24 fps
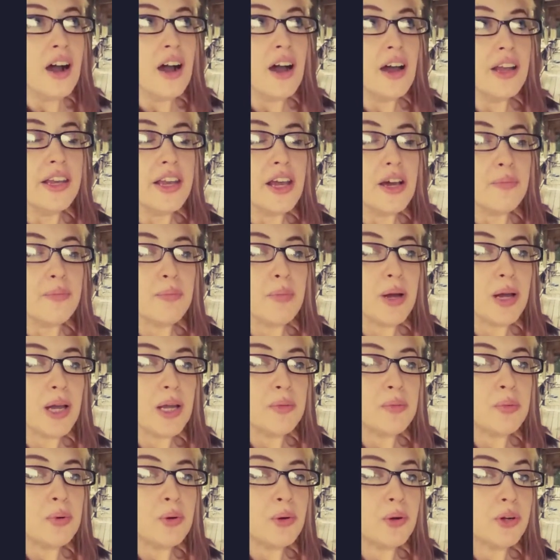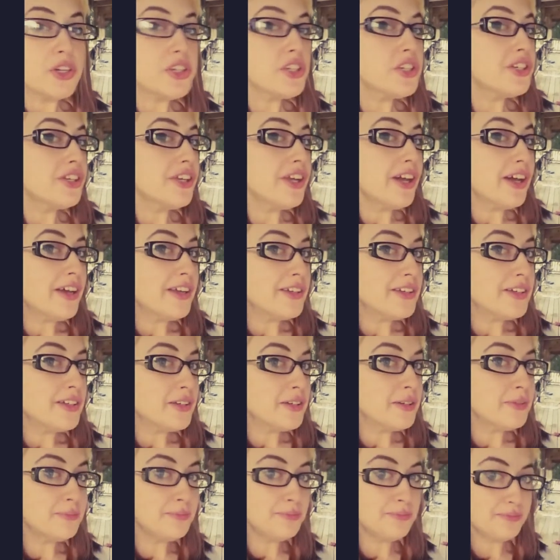not my porch yet.
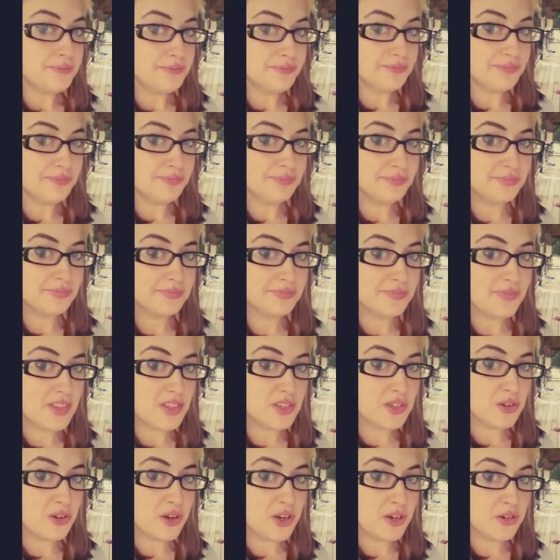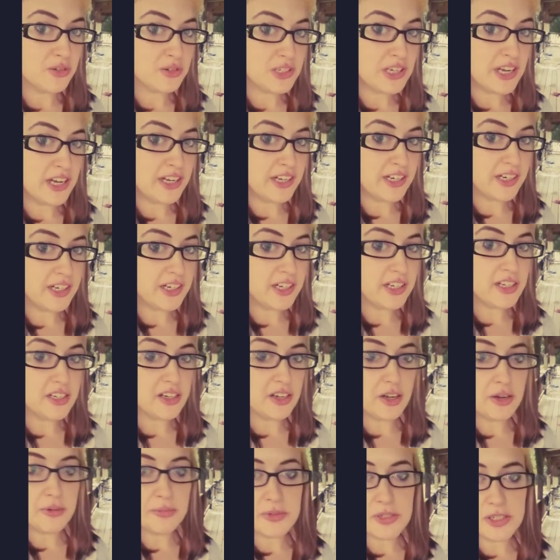So I don't tidy it
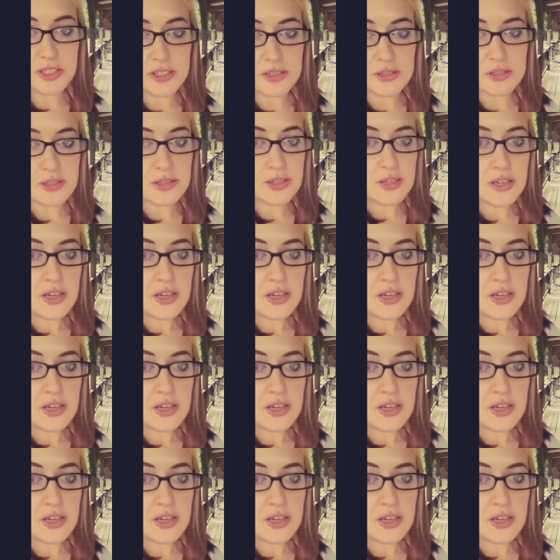up, just